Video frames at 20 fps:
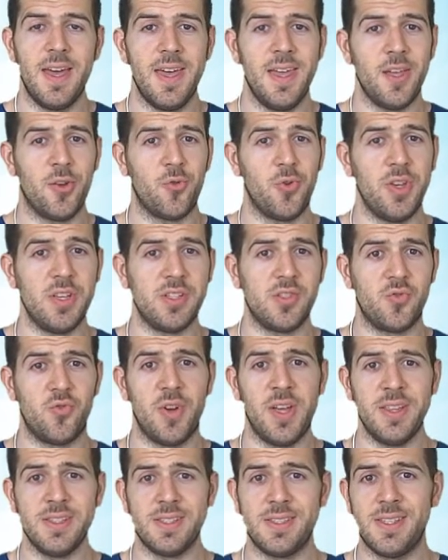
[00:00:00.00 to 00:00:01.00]
increased
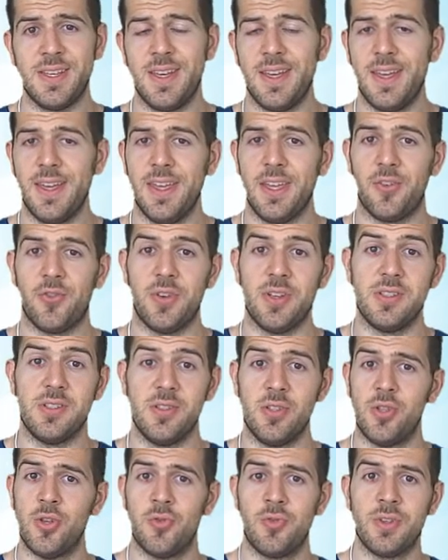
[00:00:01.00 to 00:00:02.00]
strength, increased
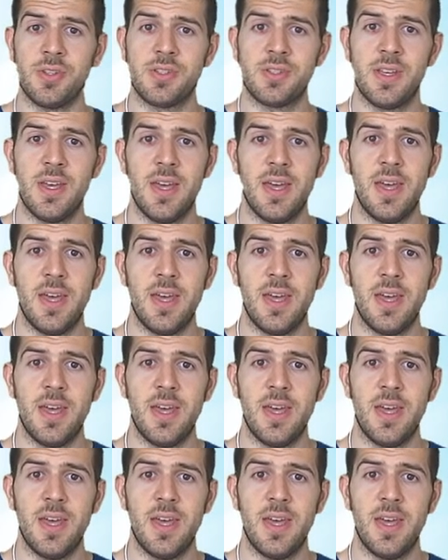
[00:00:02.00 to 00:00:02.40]
endurance,